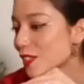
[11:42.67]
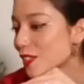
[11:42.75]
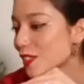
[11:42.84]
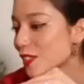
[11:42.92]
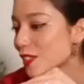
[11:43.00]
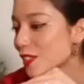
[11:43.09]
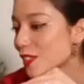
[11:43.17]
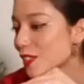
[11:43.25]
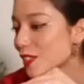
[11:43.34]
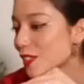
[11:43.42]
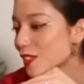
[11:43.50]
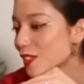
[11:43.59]
Good.
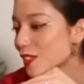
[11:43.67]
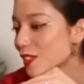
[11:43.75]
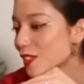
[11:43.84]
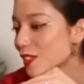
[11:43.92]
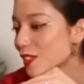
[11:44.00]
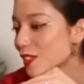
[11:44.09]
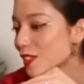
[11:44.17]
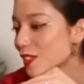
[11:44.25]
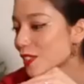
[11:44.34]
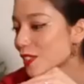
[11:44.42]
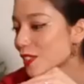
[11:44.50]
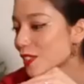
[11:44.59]
All right. I like
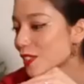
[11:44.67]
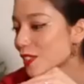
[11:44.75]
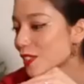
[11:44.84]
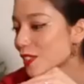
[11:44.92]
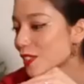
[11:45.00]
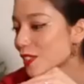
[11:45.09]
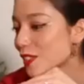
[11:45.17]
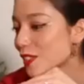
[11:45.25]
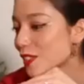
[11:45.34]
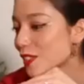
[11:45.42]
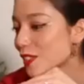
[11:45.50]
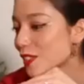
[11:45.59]
how. Oh
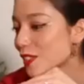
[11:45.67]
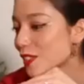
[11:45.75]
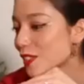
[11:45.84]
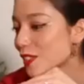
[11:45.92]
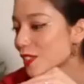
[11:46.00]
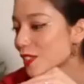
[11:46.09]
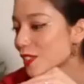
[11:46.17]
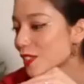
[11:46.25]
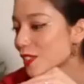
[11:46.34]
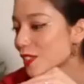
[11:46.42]
no, it froze again.